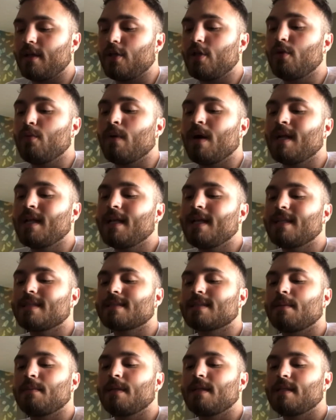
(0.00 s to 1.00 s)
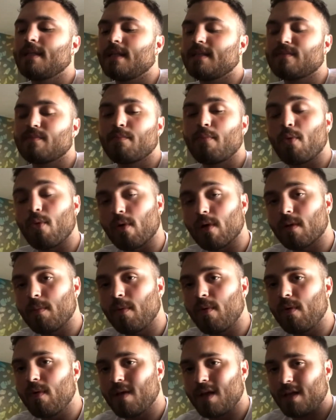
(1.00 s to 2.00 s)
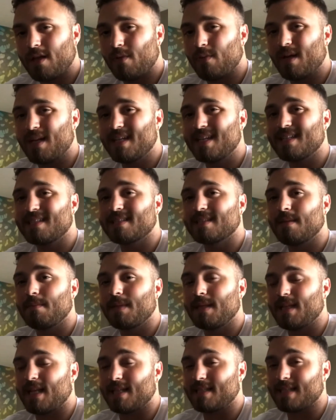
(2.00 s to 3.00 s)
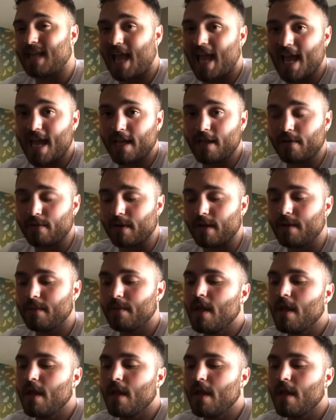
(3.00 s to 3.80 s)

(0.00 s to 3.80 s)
you want to get something that's portable and you want to get something that's accurate.